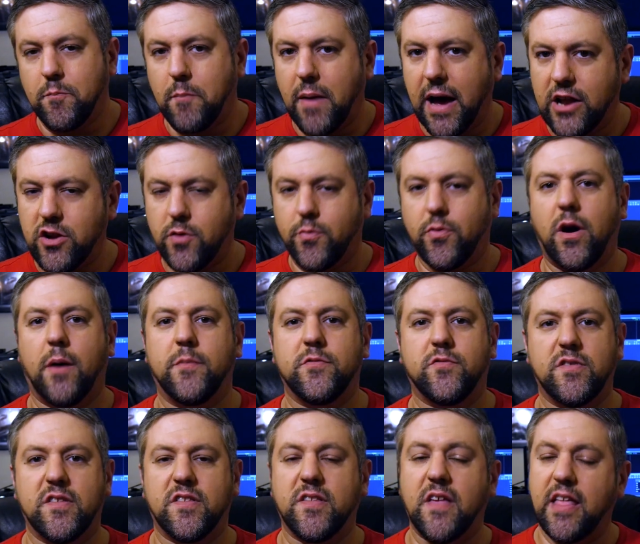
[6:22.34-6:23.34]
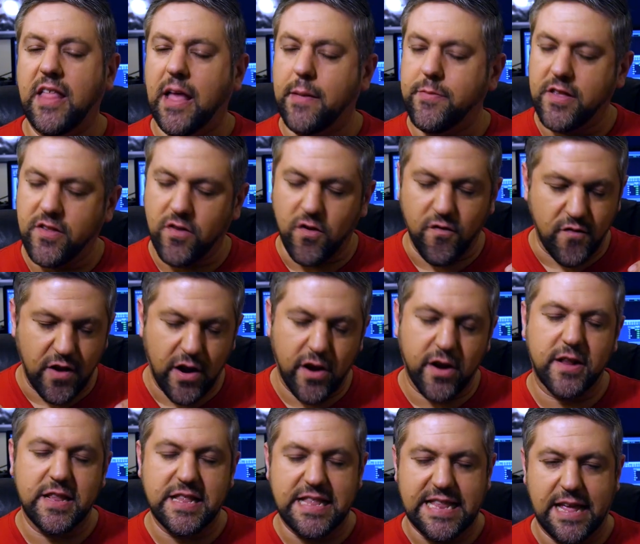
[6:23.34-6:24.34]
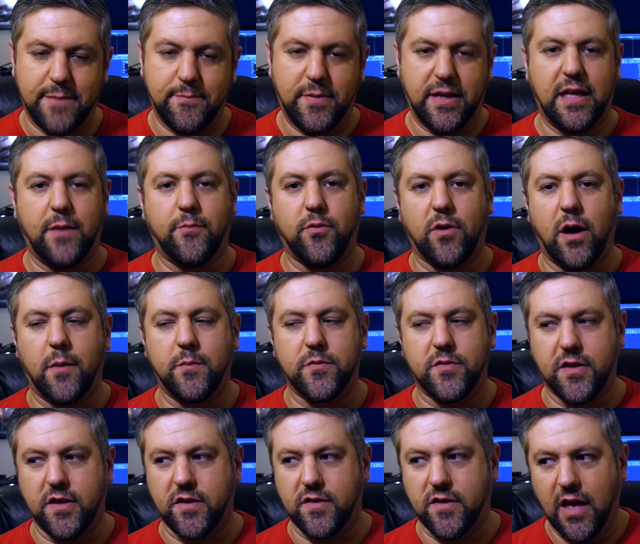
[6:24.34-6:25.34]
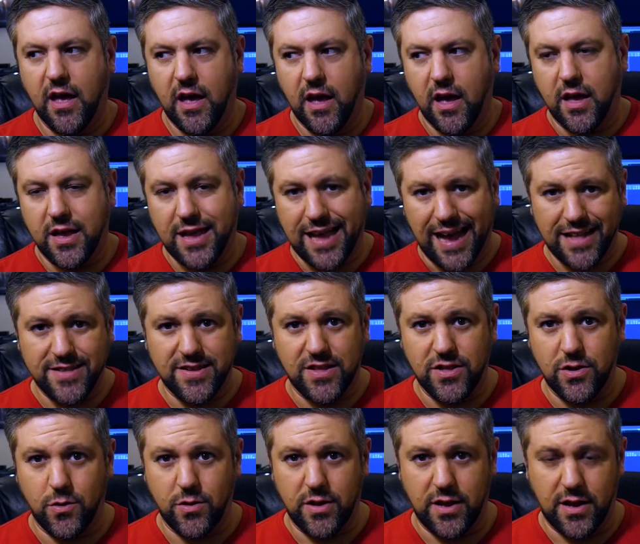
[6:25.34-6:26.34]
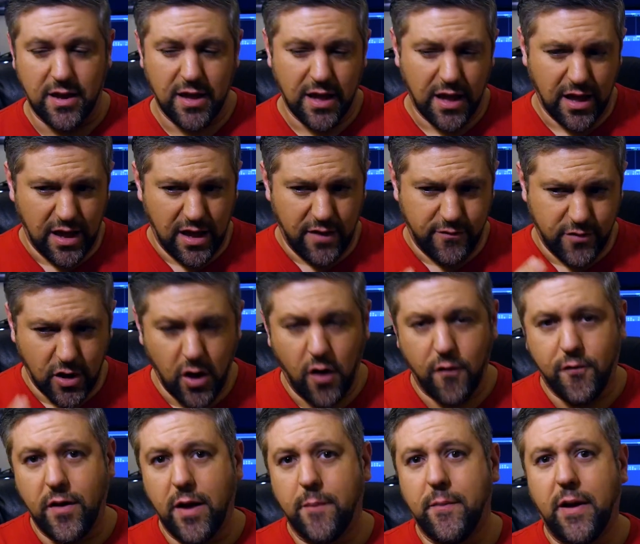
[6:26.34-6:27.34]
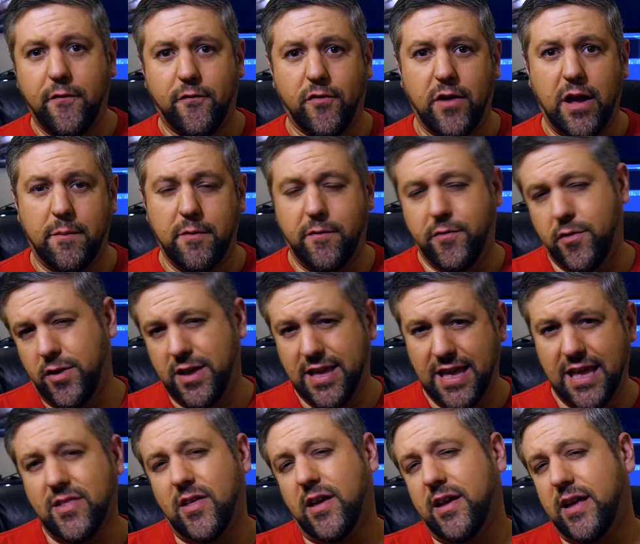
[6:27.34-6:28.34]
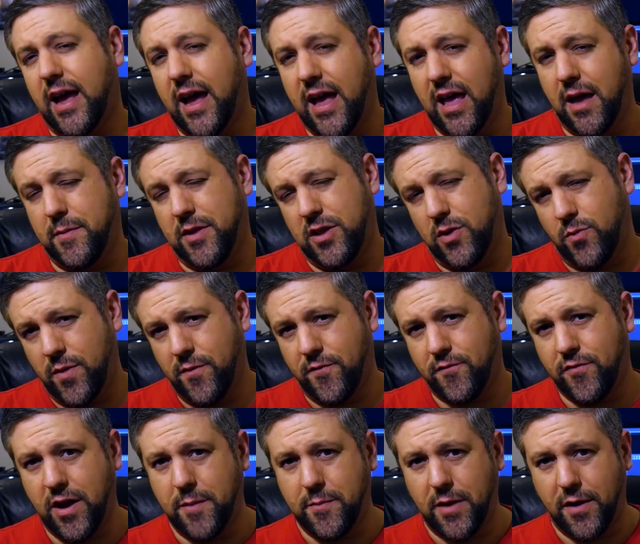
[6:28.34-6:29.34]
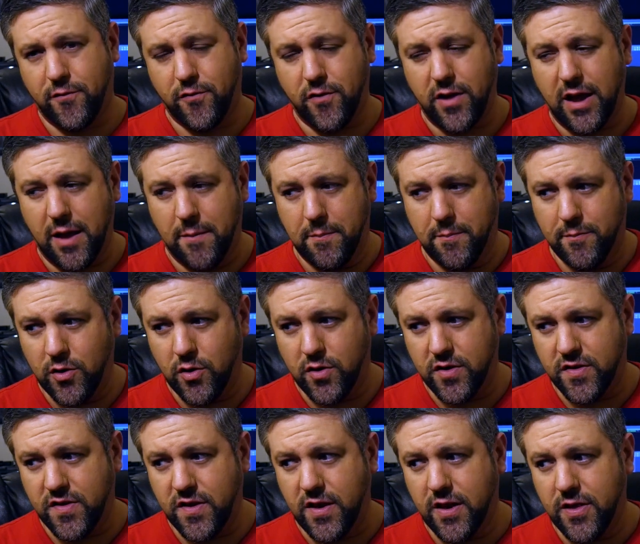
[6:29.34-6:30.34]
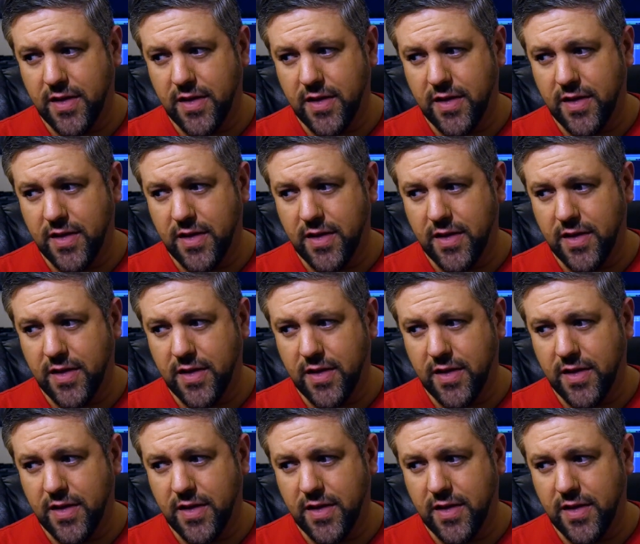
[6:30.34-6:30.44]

minor problems with this, and these are very nitpicky problems, is continuity. If you go frame by frame, if you're a geek like I am and you went frame by frame, you can see